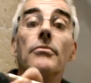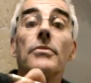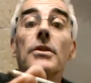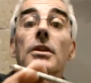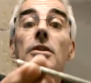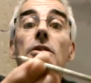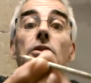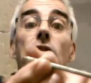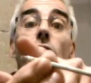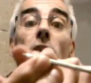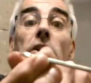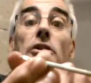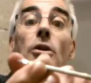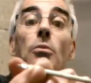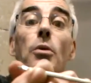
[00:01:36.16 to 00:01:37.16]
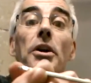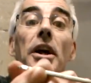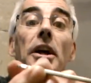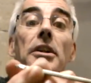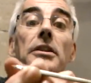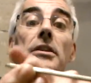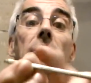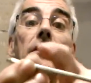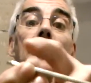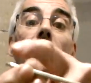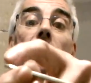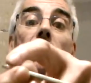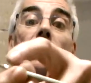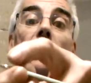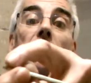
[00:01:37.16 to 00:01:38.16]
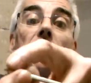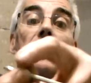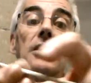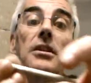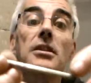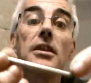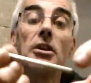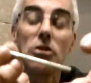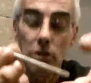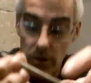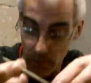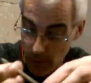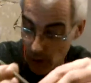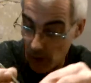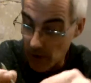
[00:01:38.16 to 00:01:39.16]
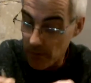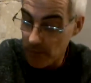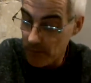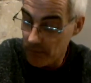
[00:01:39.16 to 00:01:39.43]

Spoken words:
It's threaded on one end and it's just an extension bar.